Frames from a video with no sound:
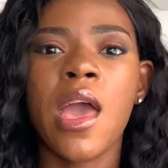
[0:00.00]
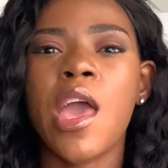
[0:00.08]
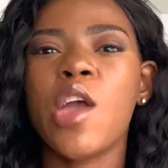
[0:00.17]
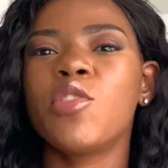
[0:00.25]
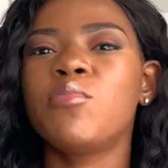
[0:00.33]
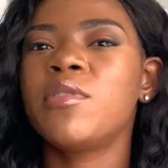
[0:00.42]
it
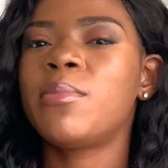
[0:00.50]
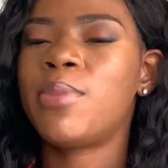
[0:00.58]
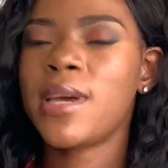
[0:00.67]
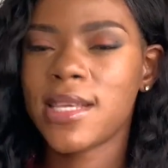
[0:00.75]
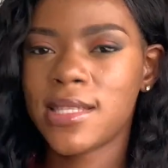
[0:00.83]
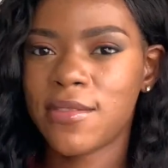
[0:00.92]
would be
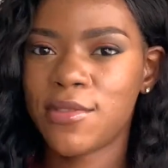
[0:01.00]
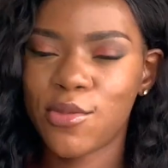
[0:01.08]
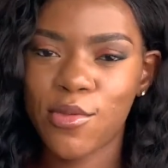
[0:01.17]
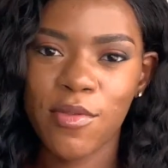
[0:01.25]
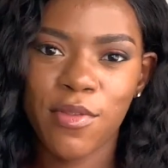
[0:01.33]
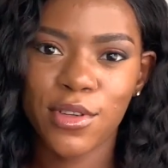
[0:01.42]
best if you
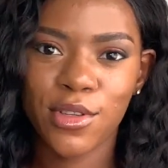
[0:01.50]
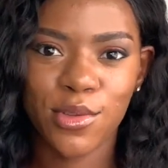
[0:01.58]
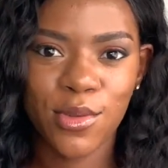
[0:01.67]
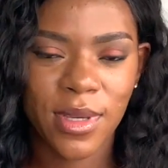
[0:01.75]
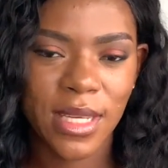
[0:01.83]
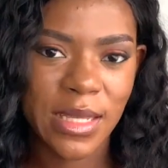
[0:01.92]
go for the
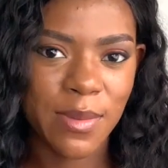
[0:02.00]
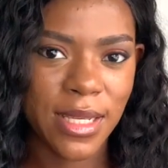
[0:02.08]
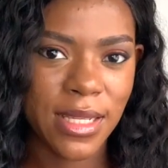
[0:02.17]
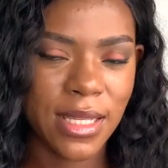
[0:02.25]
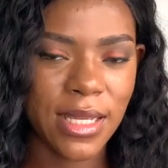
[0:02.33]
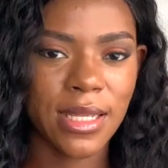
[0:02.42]
two years
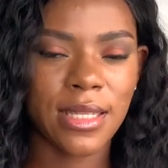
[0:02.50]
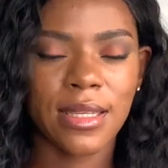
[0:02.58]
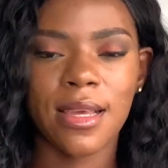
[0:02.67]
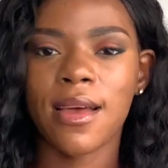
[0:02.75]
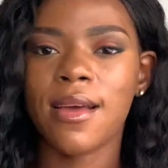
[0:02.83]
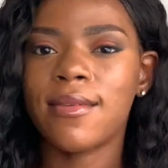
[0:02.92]
master's.
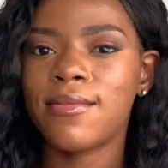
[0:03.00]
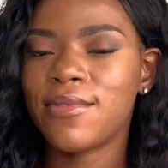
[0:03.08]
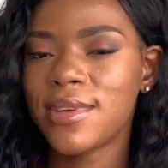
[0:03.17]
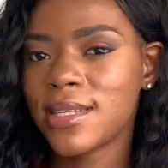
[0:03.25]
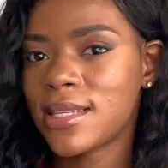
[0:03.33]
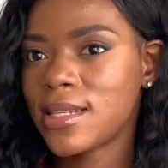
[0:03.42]

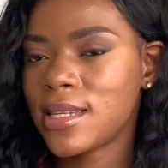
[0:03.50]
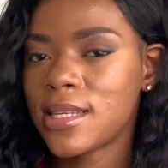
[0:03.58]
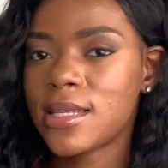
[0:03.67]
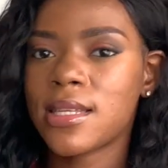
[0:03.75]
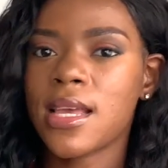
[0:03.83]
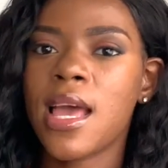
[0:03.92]
Reason
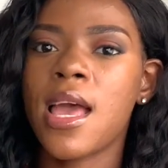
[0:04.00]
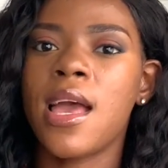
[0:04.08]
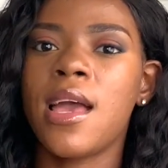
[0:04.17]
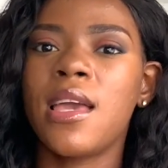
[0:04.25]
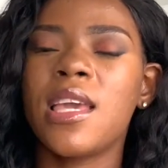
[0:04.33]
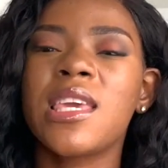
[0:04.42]
is
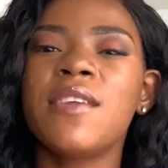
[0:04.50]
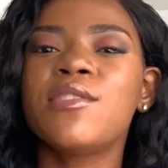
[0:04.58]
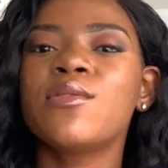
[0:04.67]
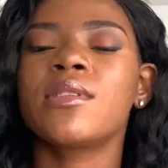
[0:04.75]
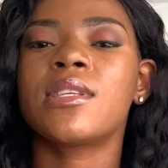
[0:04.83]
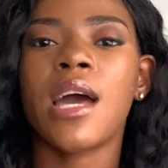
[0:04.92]
it gives
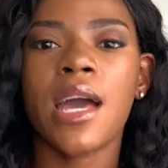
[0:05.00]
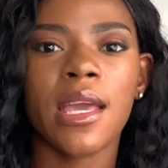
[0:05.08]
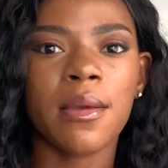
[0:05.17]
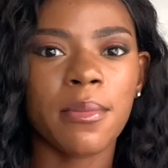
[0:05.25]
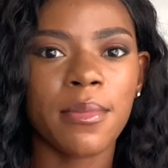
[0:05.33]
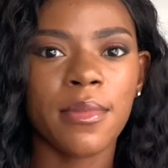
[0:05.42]
you
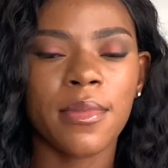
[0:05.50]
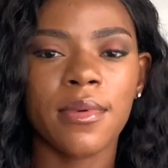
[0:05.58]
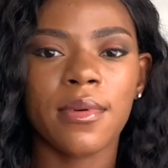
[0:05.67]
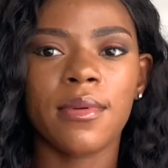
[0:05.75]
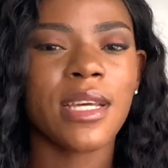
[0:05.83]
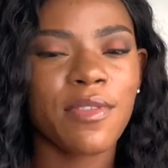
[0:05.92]
time
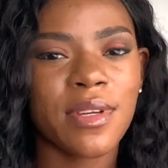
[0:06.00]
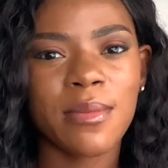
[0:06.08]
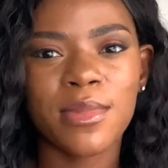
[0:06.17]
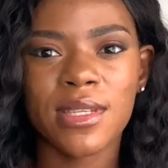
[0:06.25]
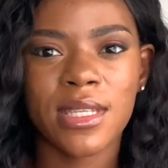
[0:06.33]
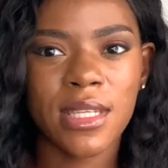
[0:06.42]
for them
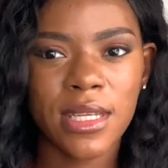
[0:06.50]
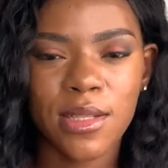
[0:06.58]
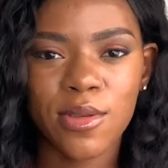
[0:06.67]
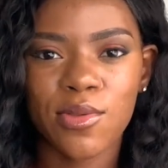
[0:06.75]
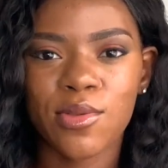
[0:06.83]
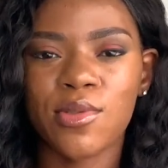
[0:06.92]
to
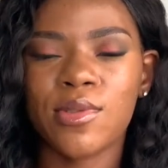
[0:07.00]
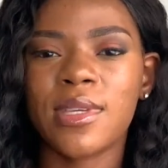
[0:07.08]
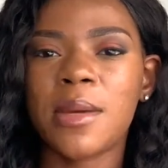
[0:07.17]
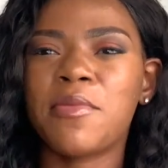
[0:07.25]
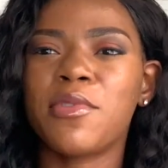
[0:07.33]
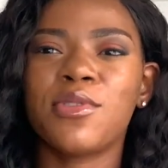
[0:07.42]
settle,
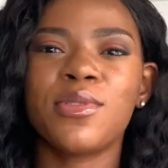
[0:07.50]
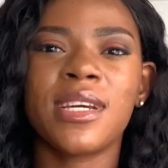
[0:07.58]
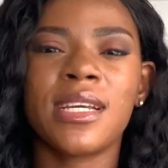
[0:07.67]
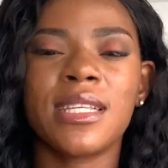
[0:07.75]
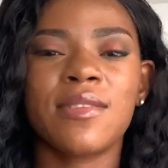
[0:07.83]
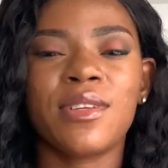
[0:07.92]
time for you
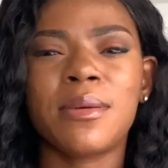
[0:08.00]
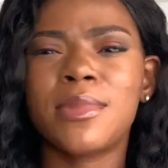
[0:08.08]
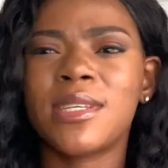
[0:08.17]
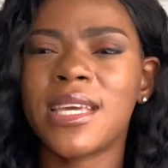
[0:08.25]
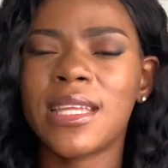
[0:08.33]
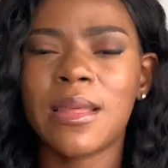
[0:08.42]
guys, for them
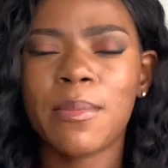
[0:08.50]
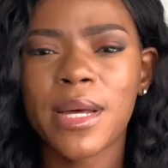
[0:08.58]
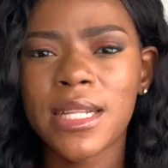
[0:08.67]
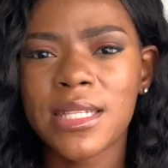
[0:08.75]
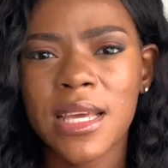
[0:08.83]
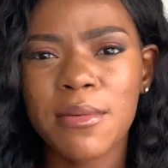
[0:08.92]
to get the
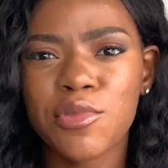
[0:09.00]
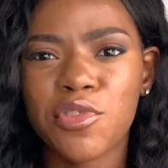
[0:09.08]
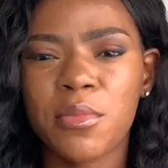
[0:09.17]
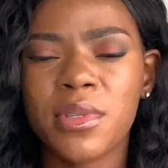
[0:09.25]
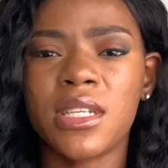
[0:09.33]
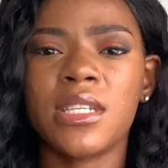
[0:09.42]
part time
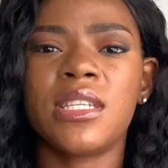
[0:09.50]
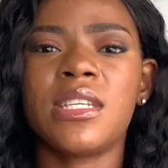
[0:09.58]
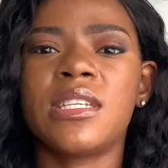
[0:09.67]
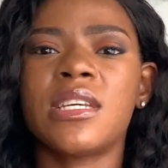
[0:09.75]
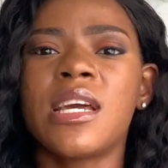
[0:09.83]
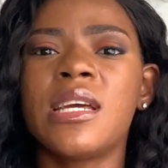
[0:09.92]
job they
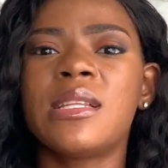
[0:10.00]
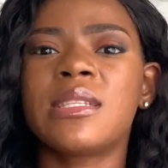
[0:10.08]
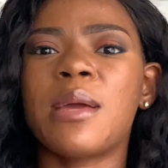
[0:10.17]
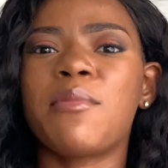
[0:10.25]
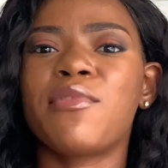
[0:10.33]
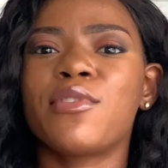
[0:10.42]
need,
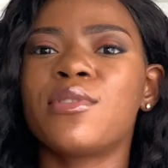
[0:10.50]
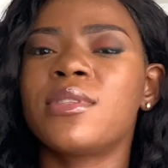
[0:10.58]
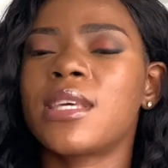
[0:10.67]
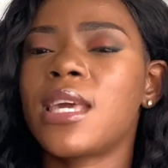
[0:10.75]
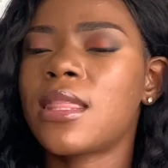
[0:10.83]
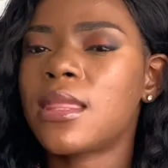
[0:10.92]
time for you to
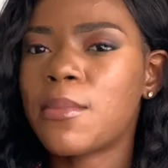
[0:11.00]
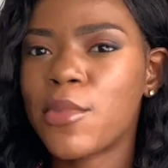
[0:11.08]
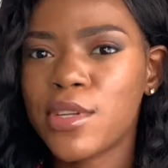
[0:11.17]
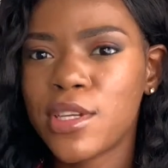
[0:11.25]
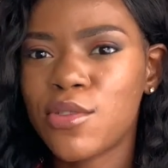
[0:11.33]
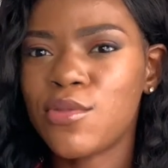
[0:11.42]
get the
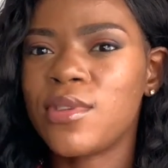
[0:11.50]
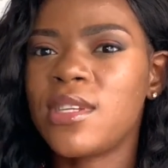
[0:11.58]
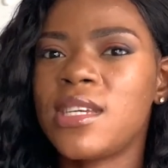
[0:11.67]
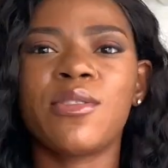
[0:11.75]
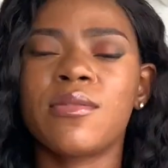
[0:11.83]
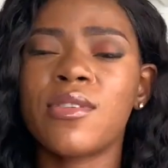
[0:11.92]
money you
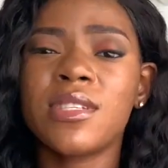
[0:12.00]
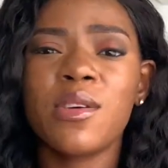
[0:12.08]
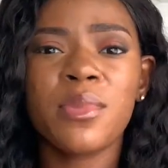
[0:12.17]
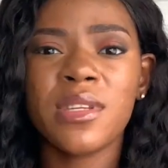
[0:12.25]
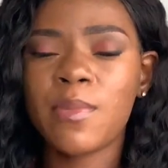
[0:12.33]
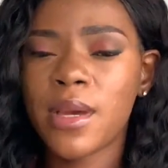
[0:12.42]
need, because they'll
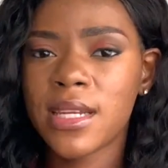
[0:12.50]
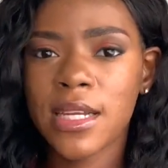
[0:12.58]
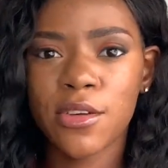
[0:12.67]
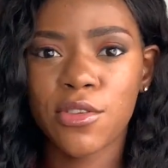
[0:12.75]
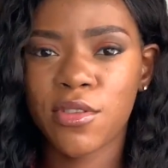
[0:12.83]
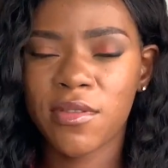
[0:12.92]
be dependent
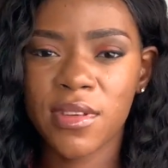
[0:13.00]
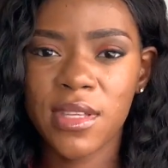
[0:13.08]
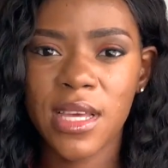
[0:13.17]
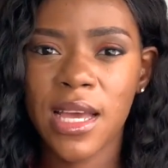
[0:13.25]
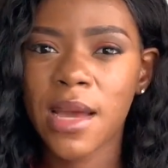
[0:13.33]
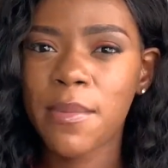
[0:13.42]
on your
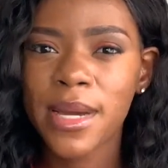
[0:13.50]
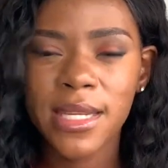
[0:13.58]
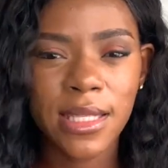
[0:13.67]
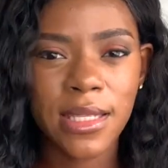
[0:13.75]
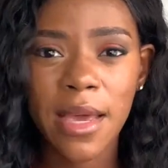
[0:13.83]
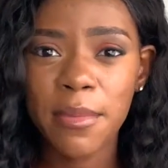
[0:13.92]
visa. And by the
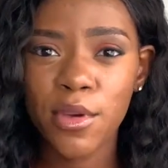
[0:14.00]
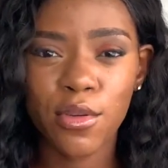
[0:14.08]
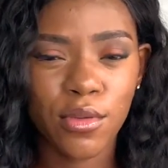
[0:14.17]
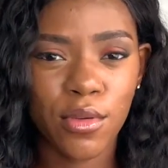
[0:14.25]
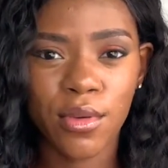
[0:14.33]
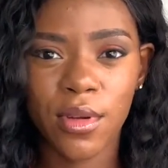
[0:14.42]
time you're
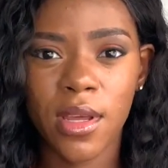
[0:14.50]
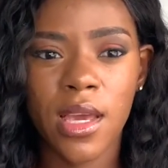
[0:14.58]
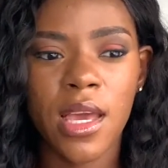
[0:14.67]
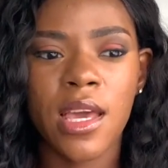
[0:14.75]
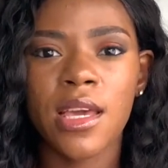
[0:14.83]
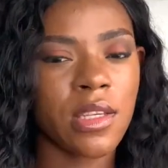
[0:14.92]
done,
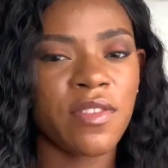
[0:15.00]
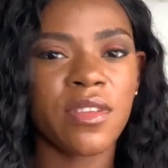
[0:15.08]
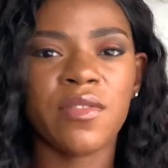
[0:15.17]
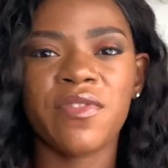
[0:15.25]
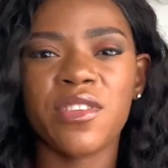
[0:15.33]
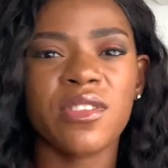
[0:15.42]
if it,
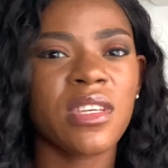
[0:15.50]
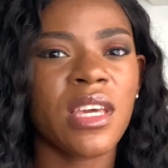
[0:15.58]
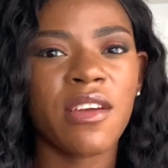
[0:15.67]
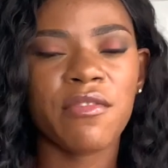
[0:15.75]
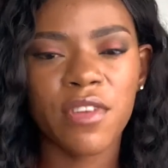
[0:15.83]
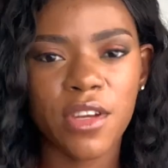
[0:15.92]
if it doesn't
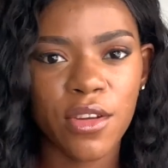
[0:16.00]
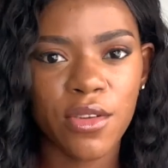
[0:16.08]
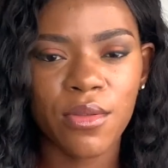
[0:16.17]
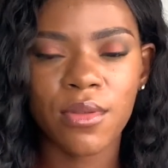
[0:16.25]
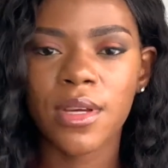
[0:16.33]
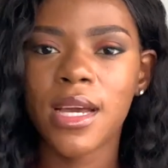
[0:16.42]
get
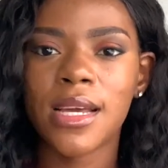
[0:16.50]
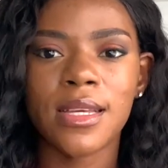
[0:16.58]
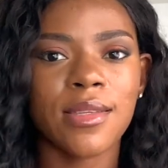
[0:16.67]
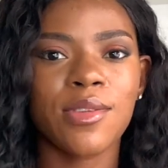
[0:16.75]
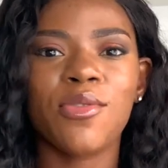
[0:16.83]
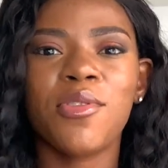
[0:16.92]
renewed,
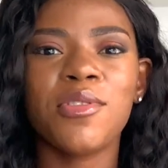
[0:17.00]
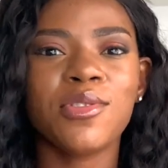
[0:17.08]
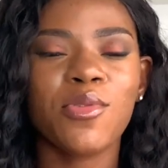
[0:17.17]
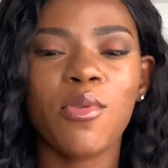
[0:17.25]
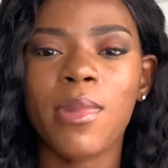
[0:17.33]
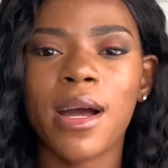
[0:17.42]
guys, you're going to
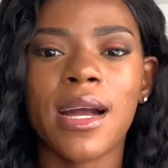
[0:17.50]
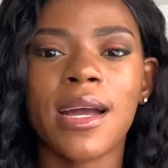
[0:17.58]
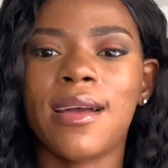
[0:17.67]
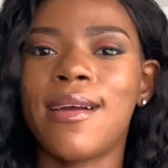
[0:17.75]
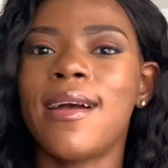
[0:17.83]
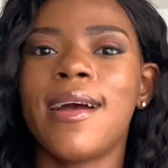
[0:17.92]
go back
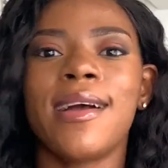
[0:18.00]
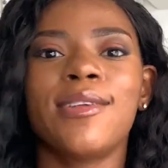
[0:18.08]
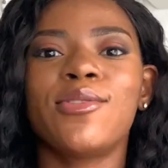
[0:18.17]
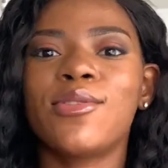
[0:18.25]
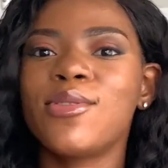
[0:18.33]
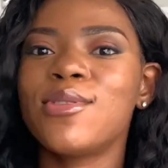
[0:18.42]
and
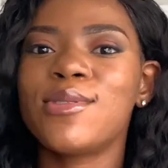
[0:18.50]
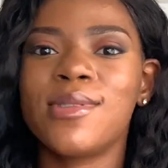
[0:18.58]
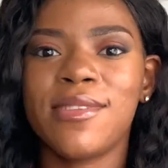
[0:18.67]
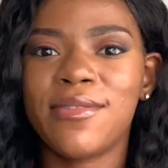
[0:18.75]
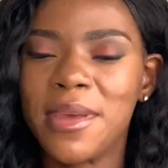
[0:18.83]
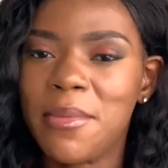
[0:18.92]
you're not going to
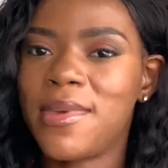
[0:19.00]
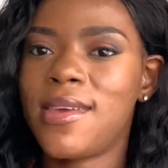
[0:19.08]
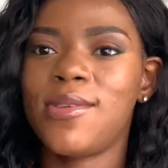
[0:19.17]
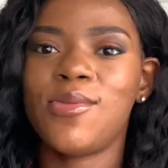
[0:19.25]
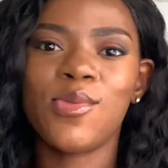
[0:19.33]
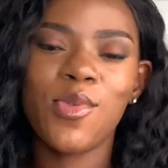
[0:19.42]
leave them here.
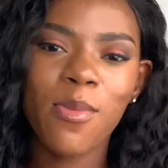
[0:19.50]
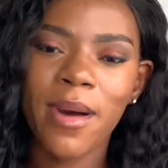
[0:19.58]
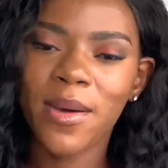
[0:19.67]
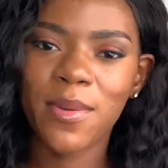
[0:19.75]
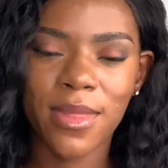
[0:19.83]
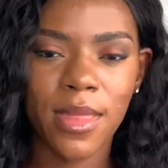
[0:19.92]
You go
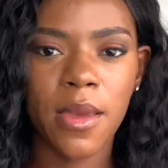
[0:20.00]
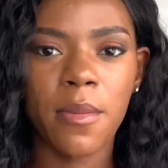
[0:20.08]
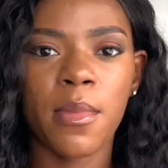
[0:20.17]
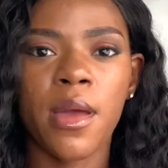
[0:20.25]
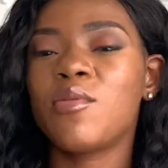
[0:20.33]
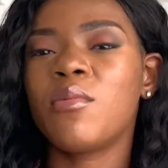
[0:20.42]
back with them.
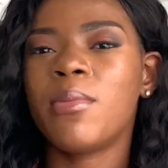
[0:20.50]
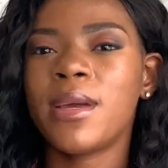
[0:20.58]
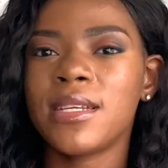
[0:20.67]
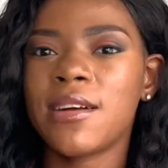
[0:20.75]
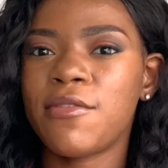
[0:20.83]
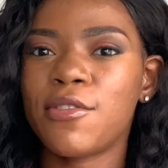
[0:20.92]
It will be
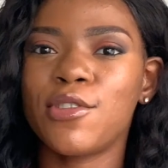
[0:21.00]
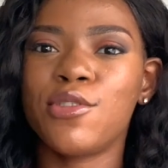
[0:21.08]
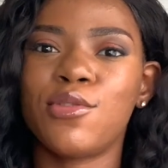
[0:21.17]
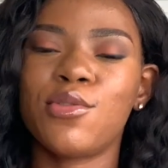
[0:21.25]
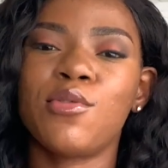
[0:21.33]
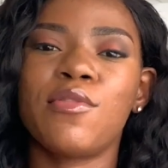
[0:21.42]
better for you
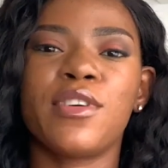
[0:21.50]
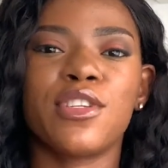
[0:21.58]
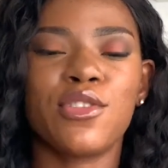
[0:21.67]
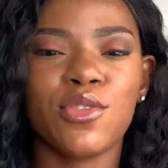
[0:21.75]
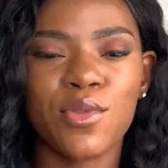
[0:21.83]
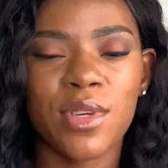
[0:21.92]
to go for the
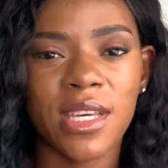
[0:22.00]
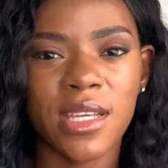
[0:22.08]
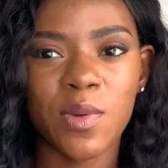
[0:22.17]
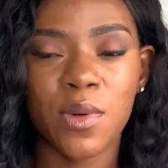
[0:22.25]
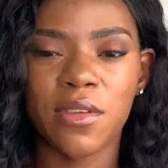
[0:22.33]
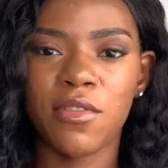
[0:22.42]
two years
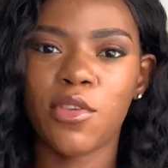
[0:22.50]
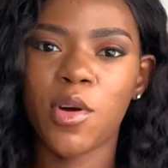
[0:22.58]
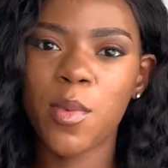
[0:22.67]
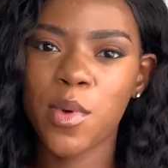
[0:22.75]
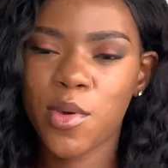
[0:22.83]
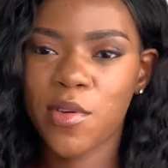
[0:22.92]
one if you're
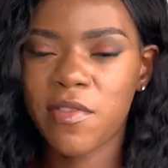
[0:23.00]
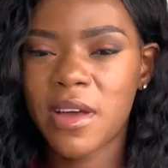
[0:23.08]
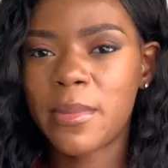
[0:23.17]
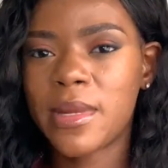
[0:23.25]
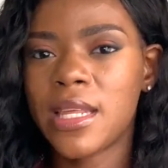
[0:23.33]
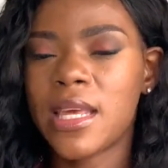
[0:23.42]
coming with your
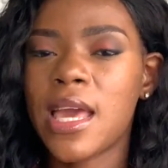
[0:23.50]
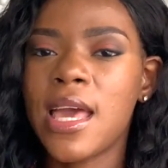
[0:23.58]
family.